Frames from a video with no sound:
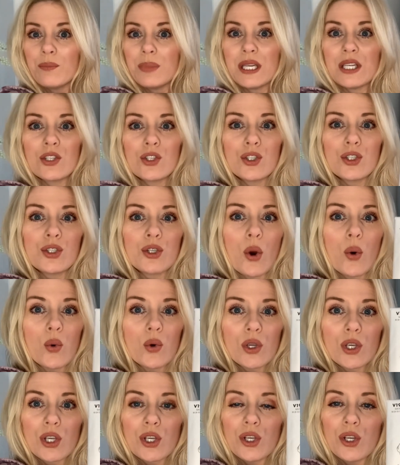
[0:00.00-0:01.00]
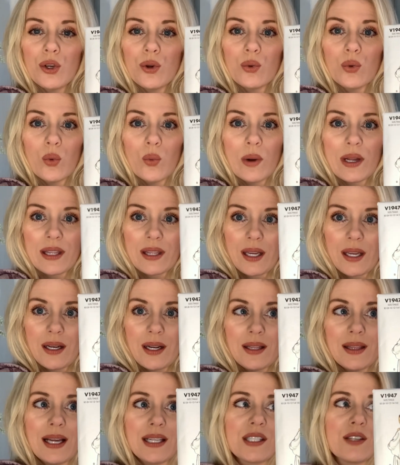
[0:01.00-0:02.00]
be so cute with it,
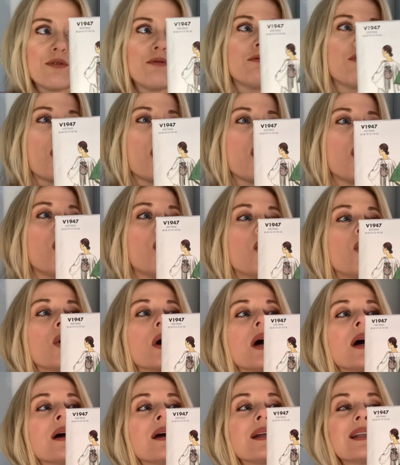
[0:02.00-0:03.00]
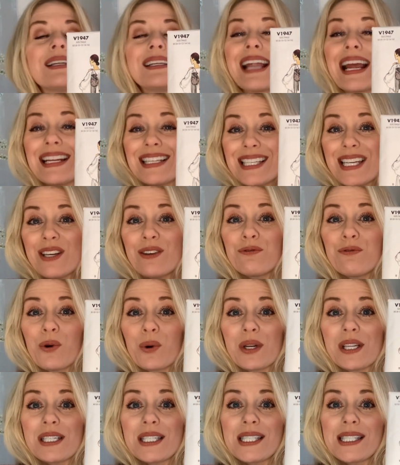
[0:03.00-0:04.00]
and that's Vogue
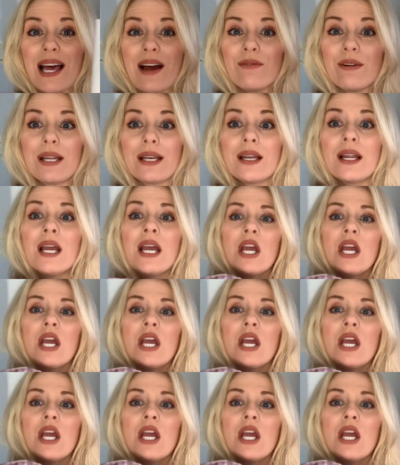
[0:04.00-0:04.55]
1947.